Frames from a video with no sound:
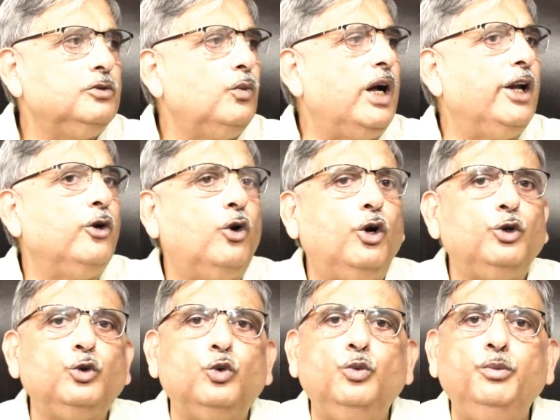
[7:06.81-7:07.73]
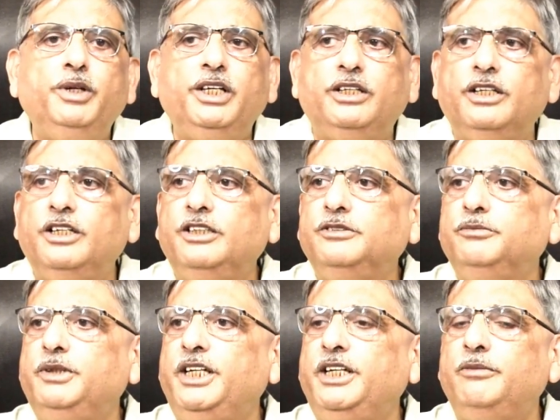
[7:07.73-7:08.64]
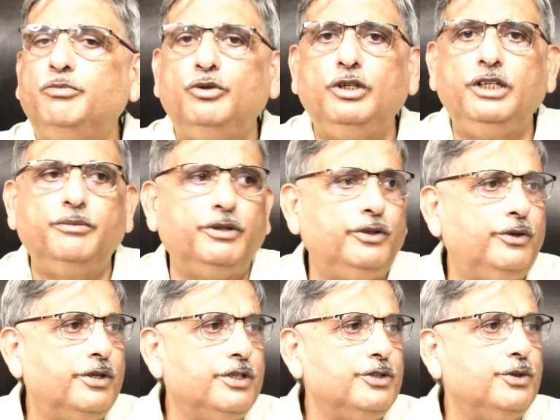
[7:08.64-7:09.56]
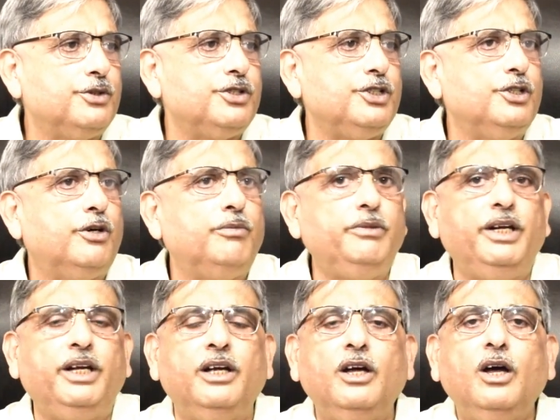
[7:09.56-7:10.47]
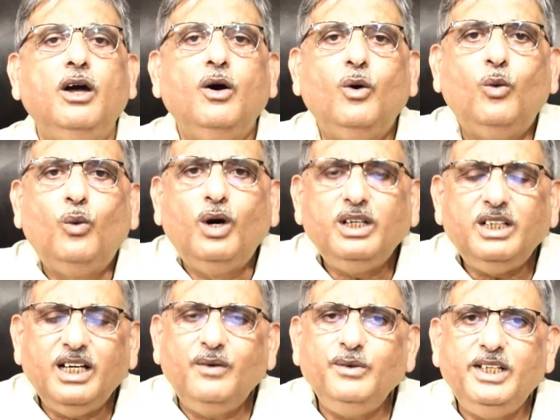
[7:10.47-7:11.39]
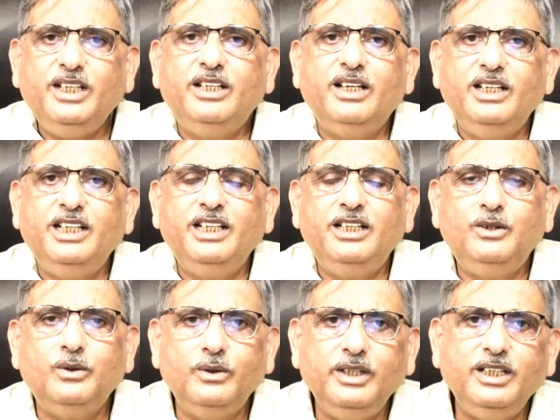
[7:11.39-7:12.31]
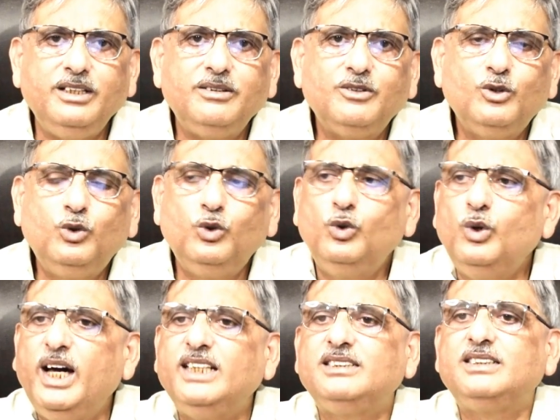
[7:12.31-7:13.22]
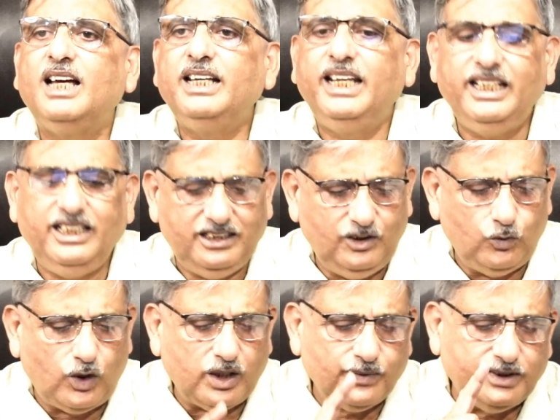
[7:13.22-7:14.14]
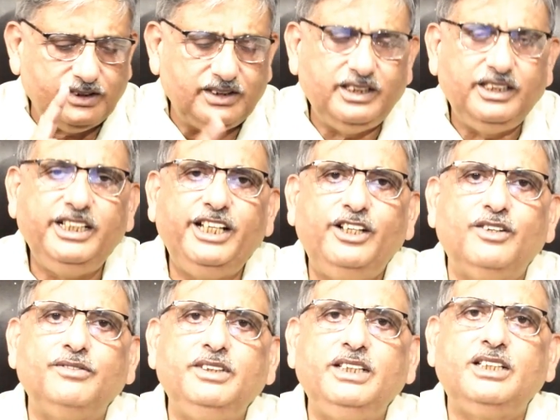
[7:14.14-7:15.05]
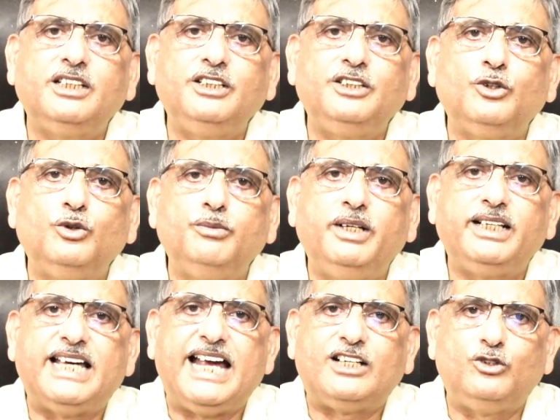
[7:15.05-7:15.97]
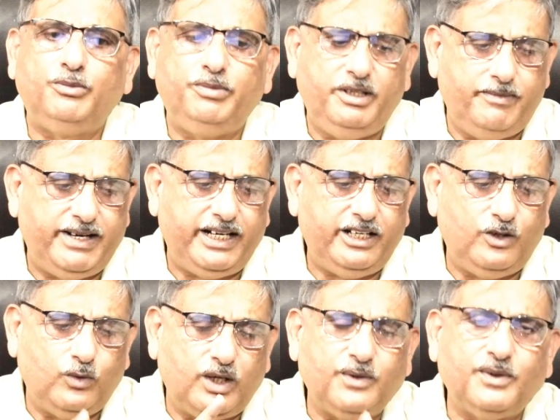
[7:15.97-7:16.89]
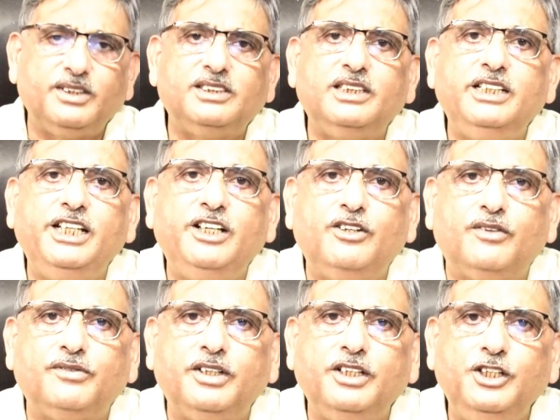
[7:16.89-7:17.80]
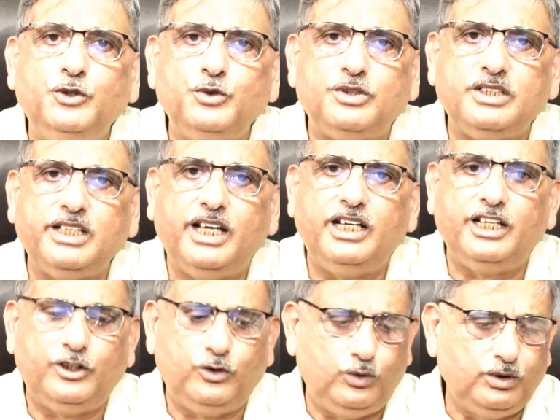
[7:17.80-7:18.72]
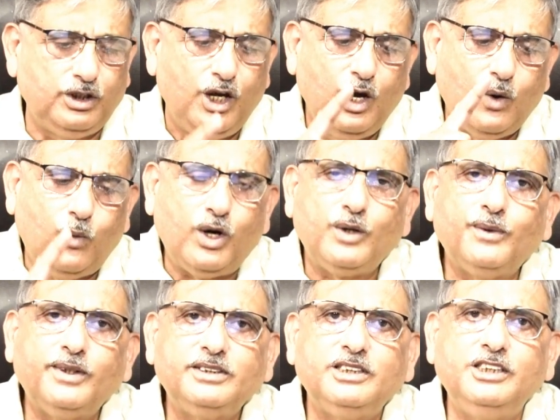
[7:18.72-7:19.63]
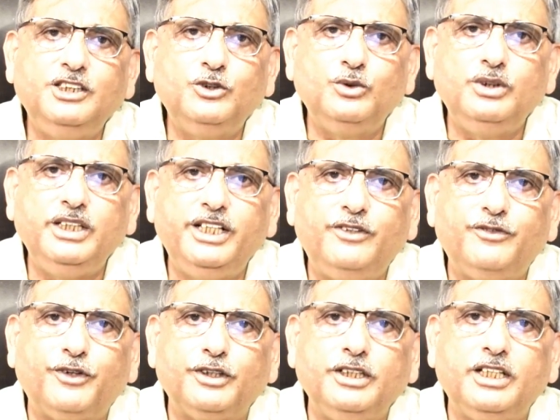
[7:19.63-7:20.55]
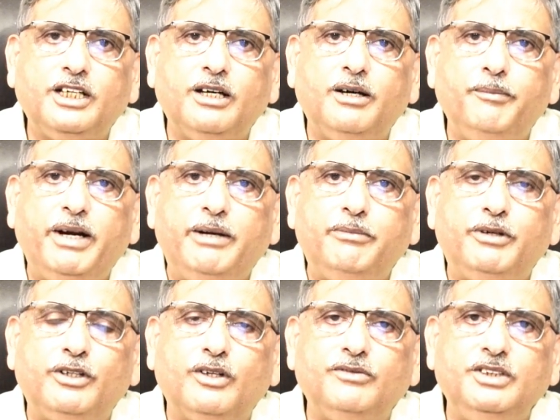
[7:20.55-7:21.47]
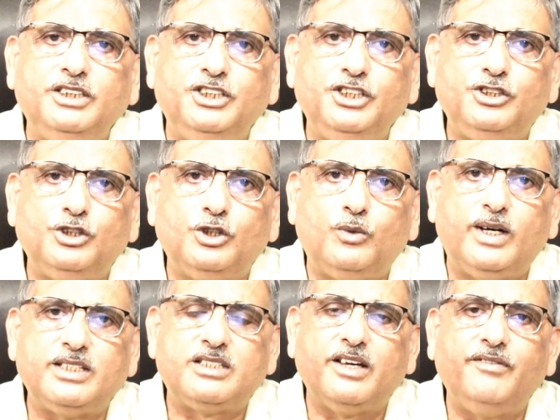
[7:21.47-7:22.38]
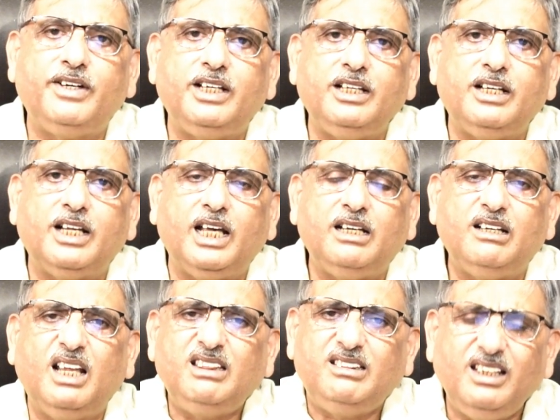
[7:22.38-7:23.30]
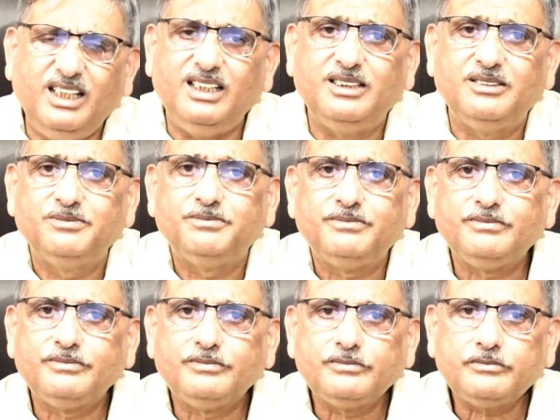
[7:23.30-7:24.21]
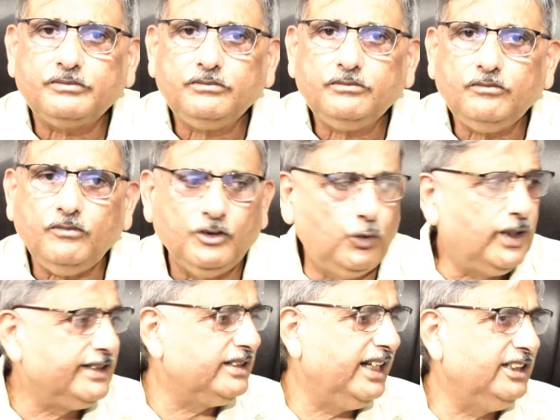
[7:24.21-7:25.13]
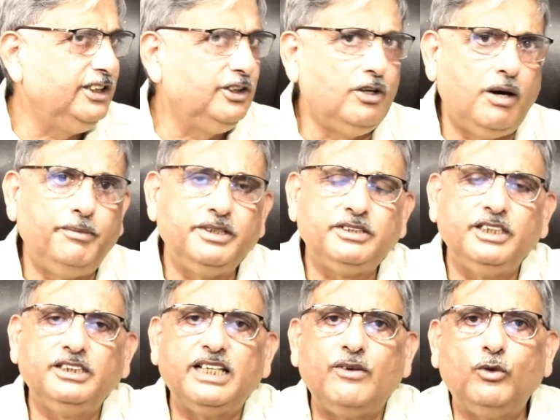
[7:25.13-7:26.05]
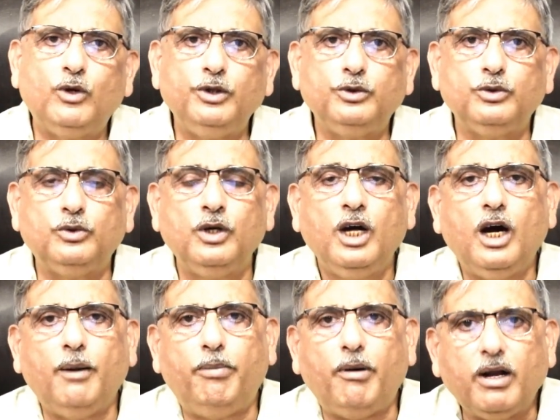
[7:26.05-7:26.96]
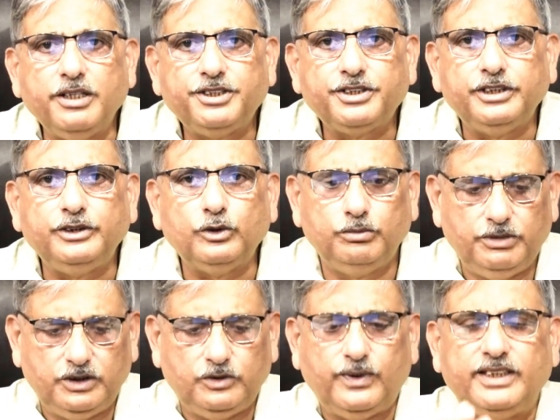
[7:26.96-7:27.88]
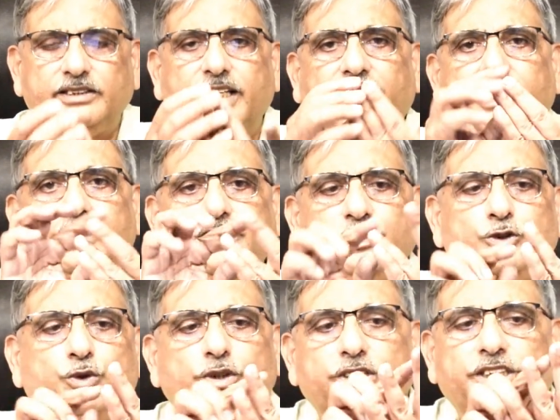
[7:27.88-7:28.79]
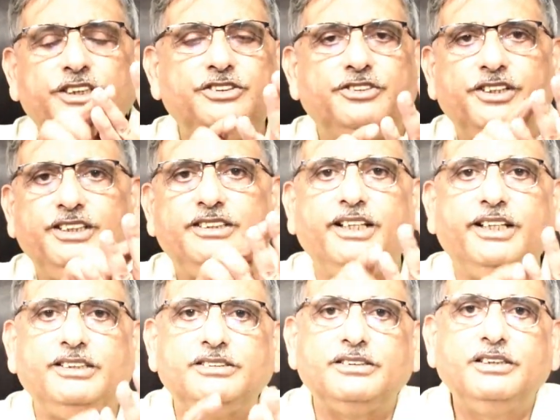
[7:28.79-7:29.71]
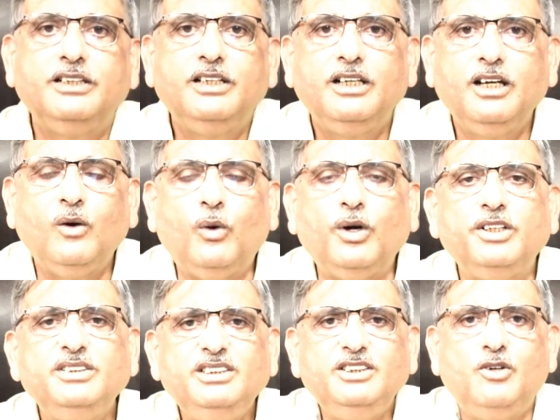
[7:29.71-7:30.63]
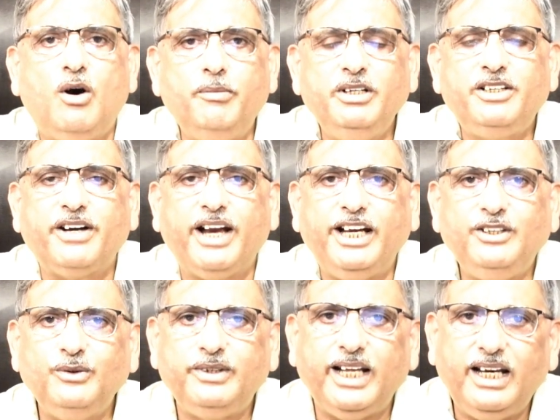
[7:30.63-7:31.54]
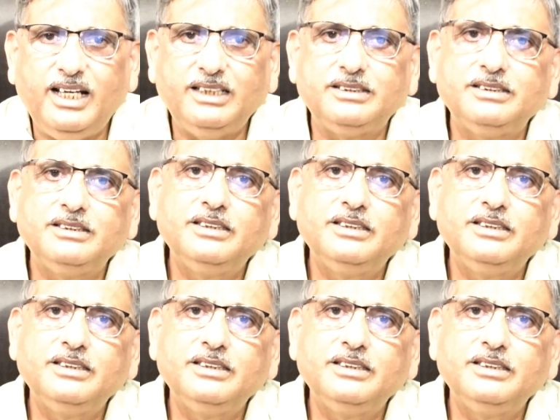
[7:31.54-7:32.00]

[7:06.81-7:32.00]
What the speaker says: 1 or 2 meetings, meet Murli Manohar Joshi or me. What are we really doing? Who has done anything? What was the need of the Cantonment Act to be amended? What was the need of a new CLA rules? What was the new need for the amendment of the GGO 179? Nothing. One side the government says, I want to abolish cantonments. One side it is doing these 3 things. What is the government trying to tell us?